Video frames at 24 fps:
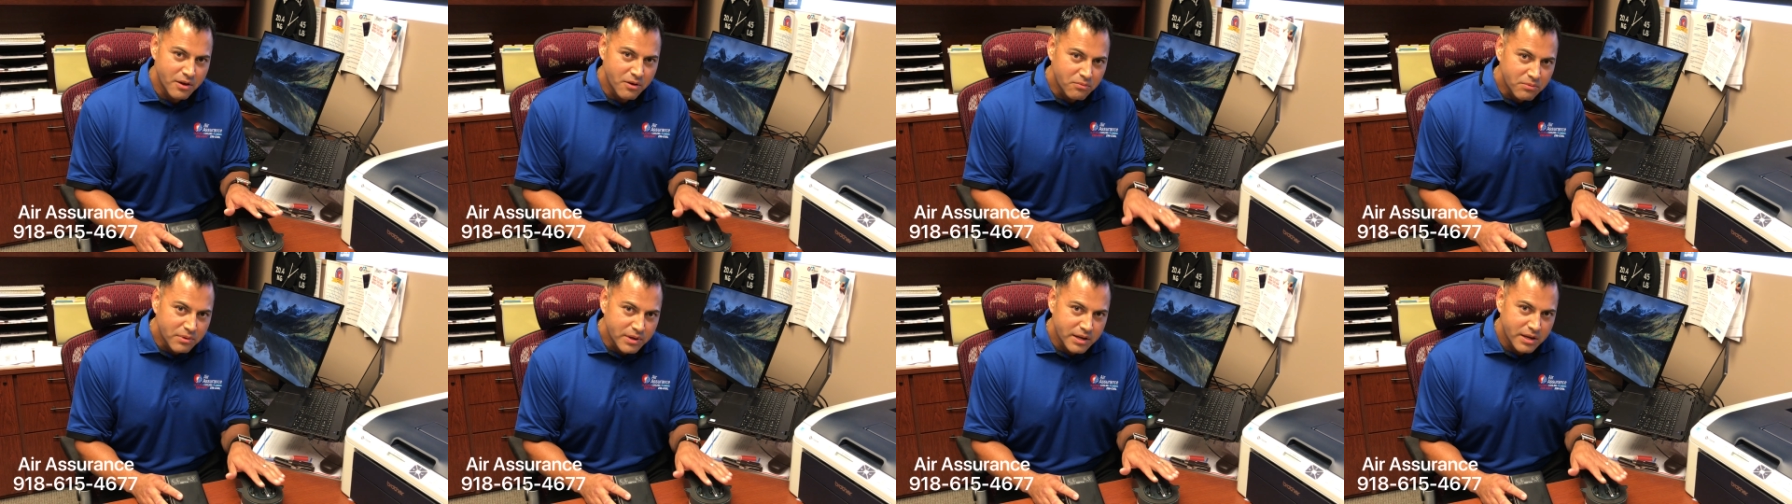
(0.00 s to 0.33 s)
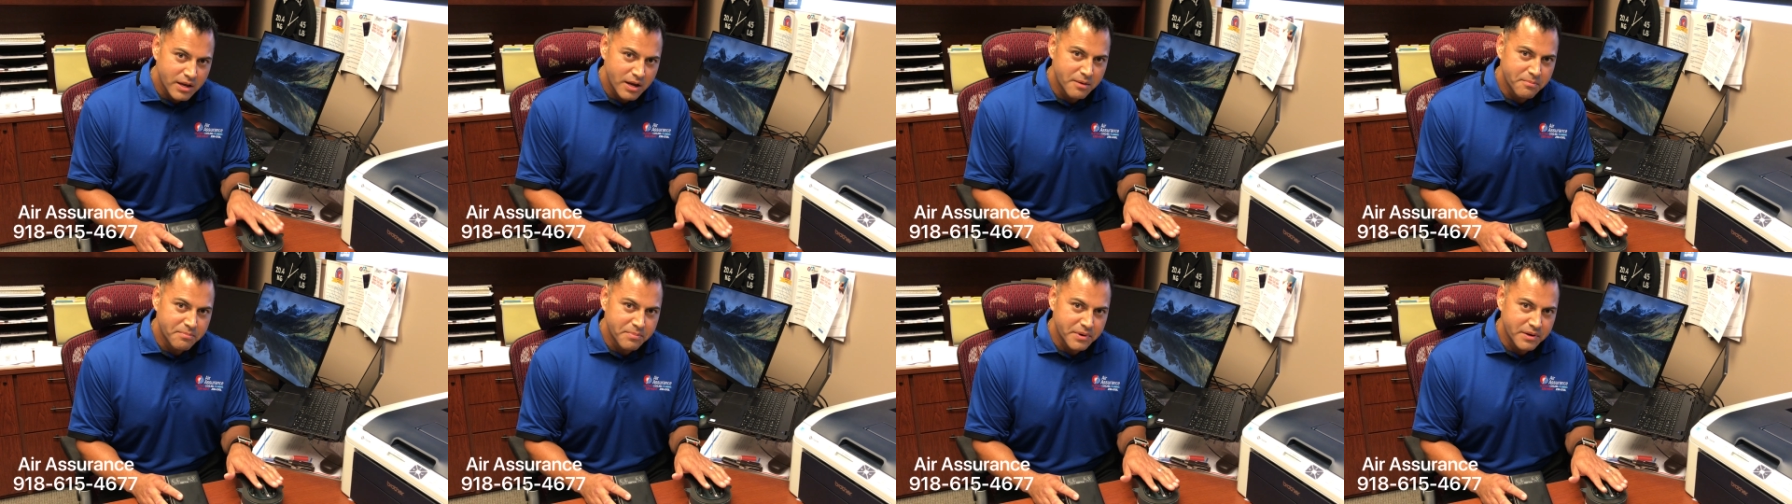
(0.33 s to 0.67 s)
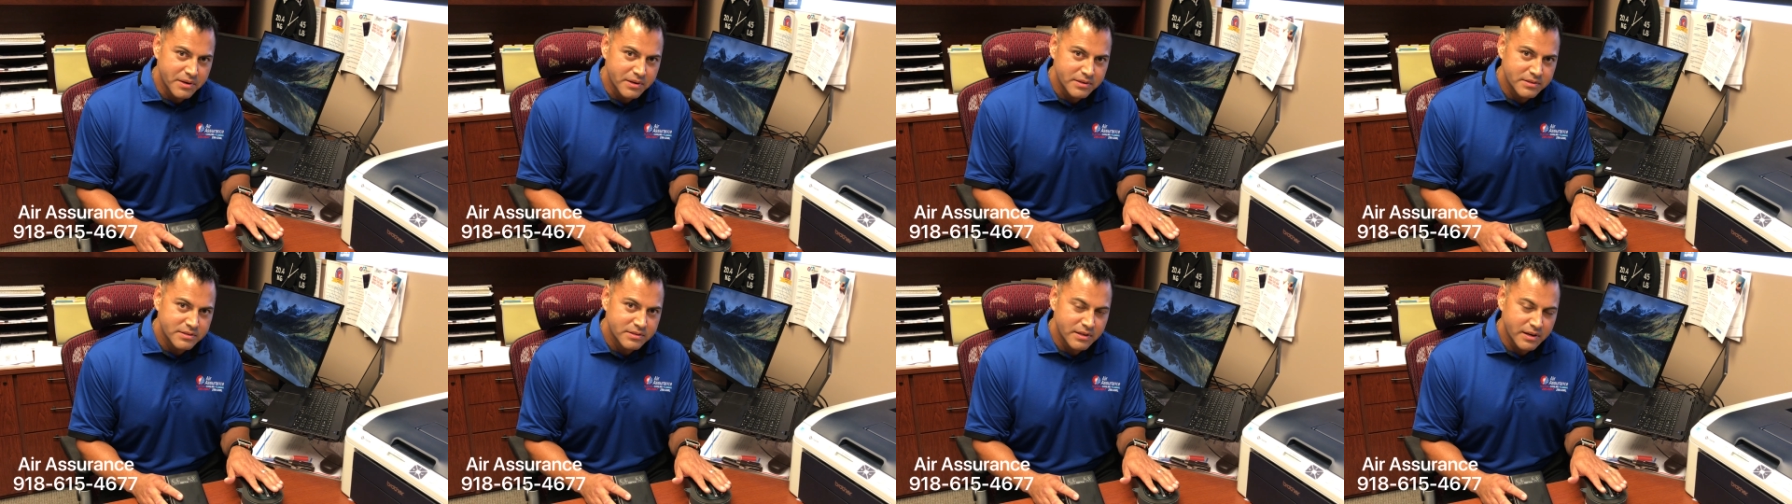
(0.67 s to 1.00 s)
only
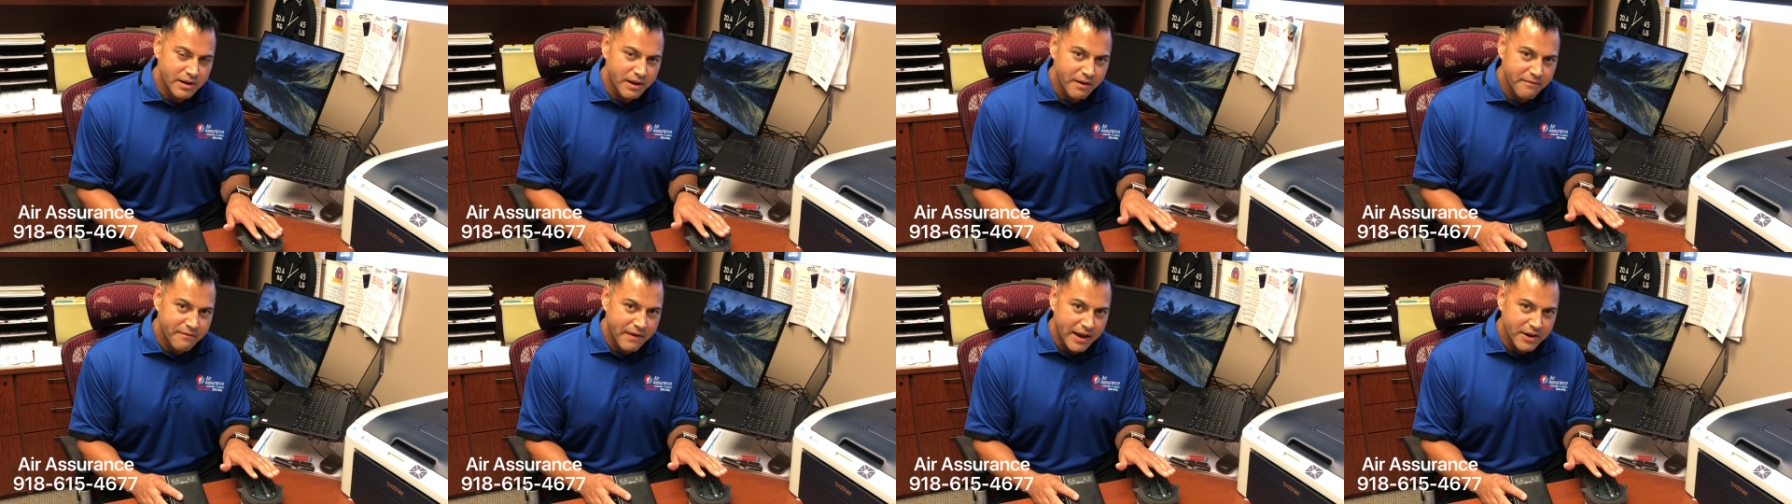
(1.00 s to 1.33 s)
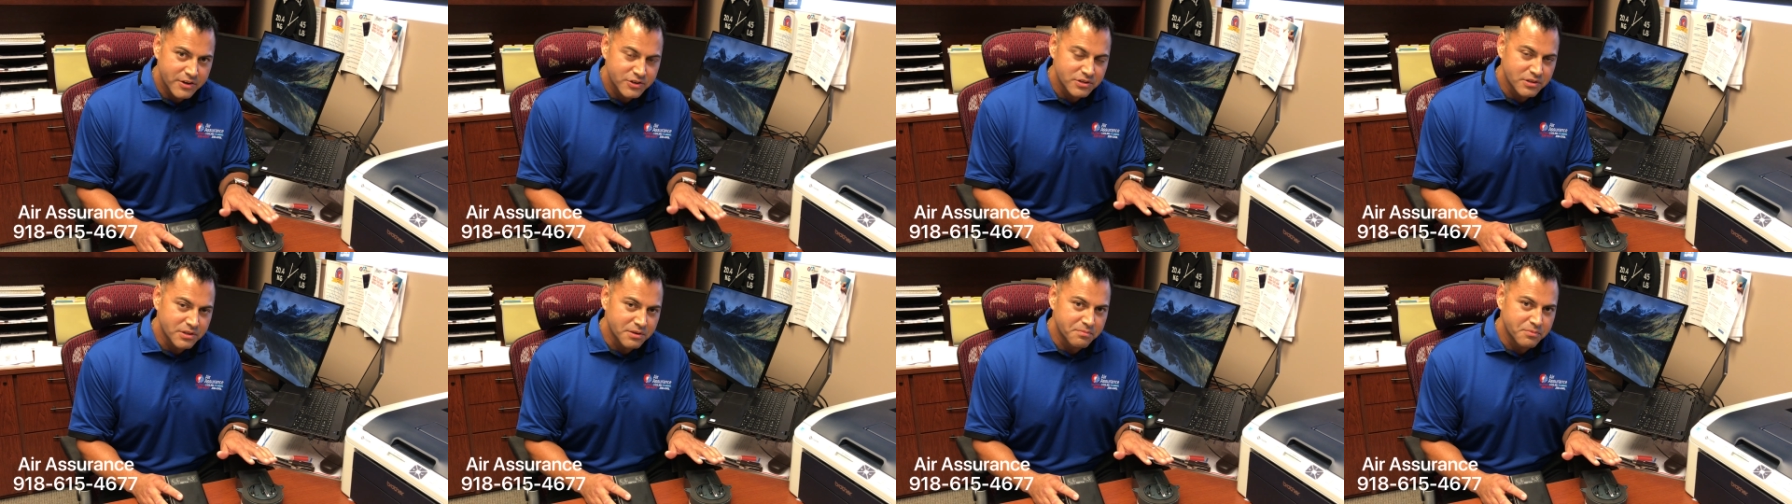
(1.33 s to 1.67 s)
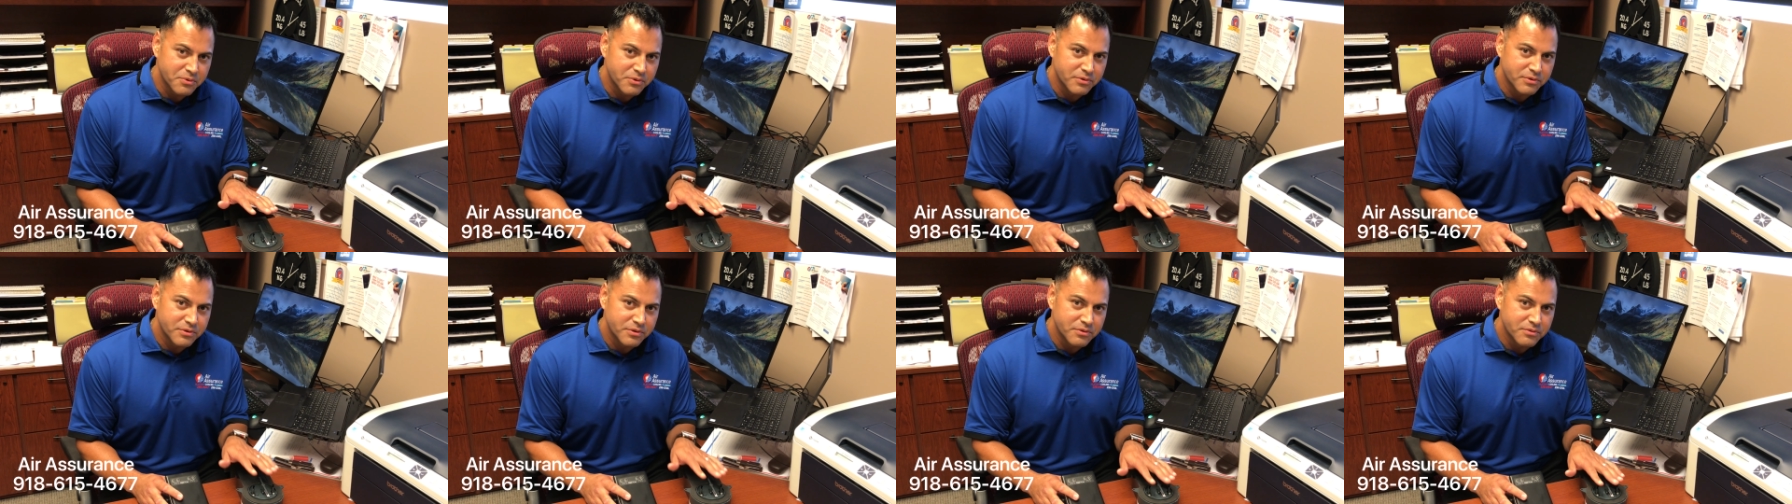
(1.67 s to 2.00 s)
companies that have actually
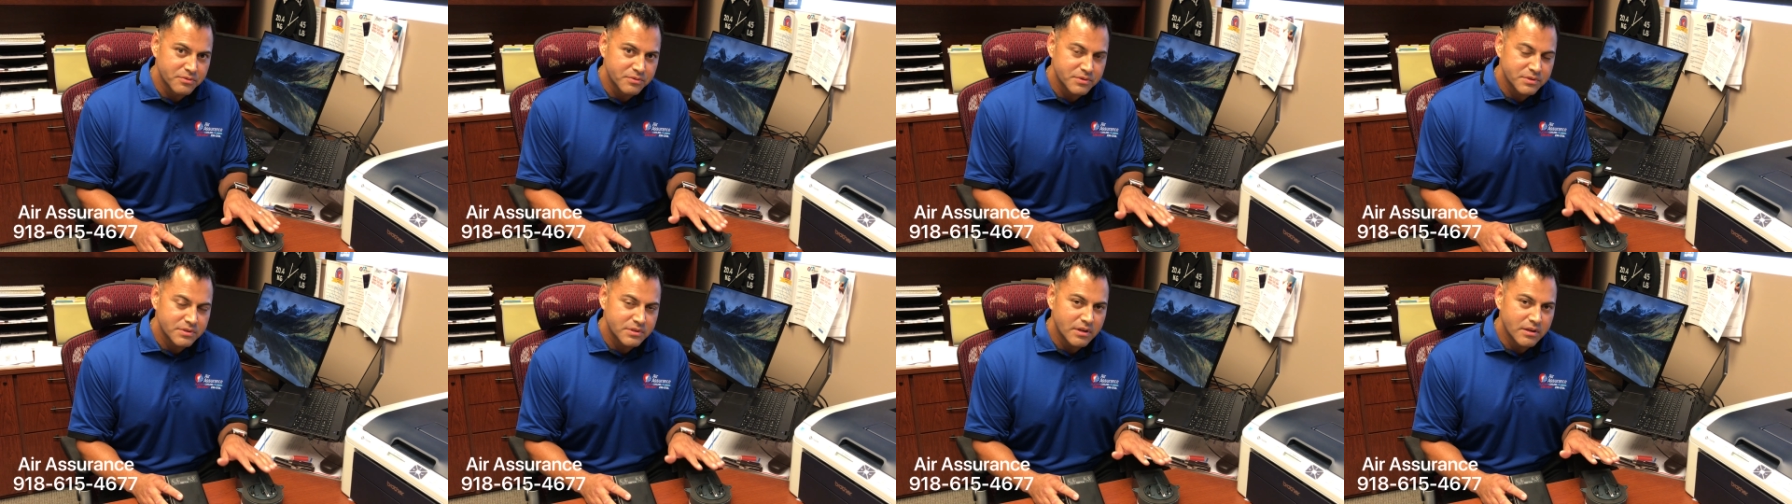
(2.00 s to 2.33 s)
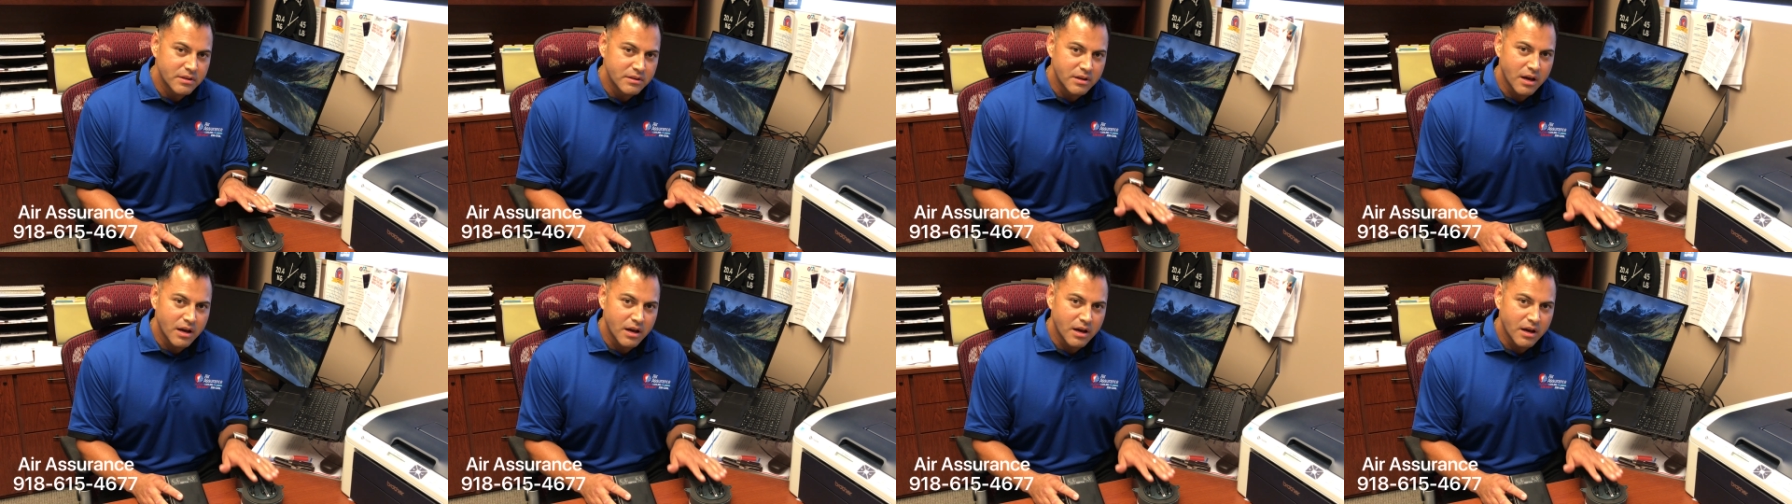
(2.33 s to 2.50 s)
produced